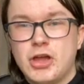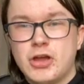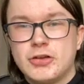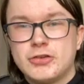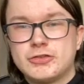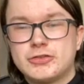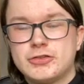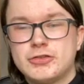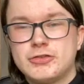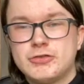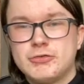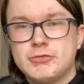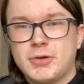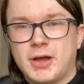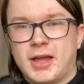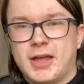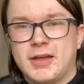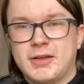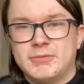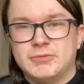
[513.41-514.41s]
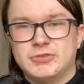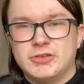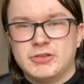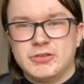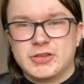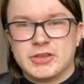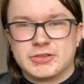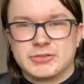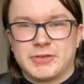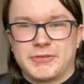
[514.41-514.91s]
do
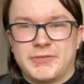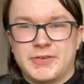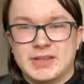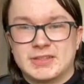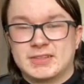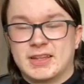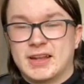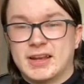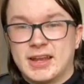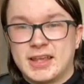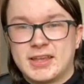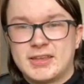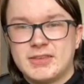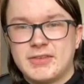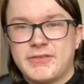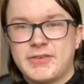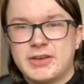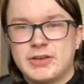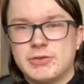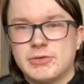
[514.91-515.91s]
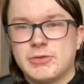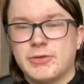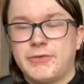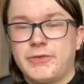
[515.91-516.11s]
the usual things like liking the video,